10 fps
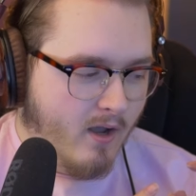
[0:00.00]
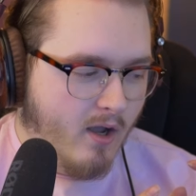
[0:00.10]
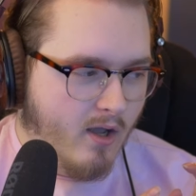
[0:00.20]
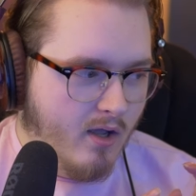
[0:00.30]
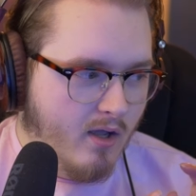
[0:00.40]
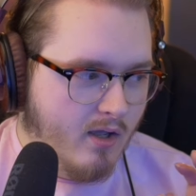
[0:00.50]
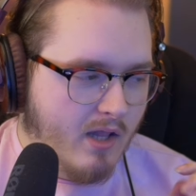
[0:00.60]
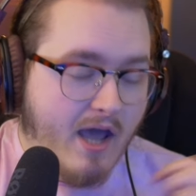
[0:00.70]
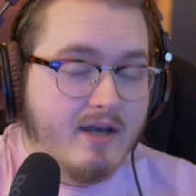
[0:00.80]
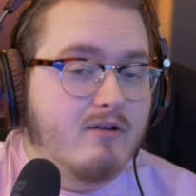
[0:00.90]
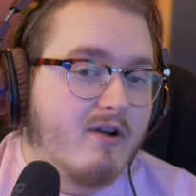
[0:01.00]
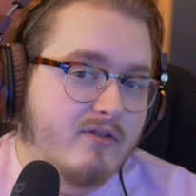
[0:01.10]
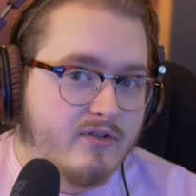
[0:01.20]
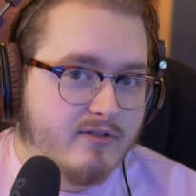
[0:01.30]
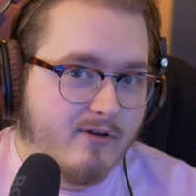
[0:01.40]
Uh, I didn't
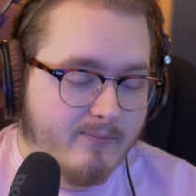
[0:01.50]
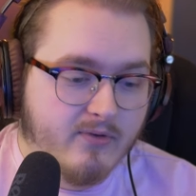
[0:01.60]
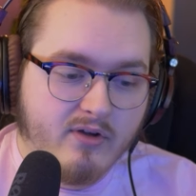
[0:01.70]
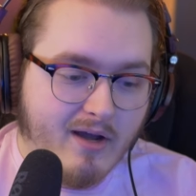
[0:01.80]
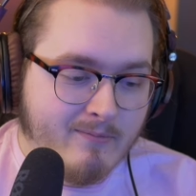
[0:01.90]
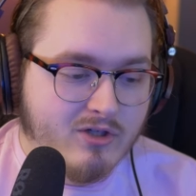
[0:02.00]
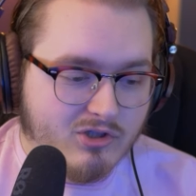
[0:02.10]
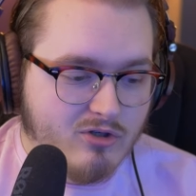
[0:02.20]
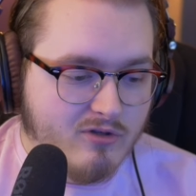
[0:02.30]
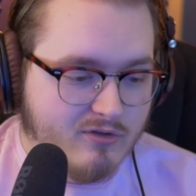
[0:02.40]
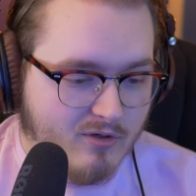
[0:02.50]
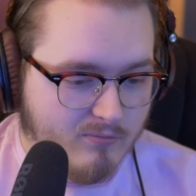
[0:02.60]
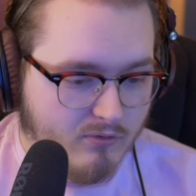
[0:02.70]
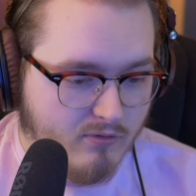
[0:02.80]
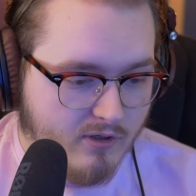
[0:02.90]
write this script. I'm gonna show you the
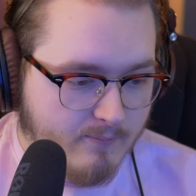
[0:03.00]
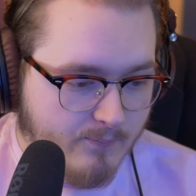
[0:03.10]
script real quick.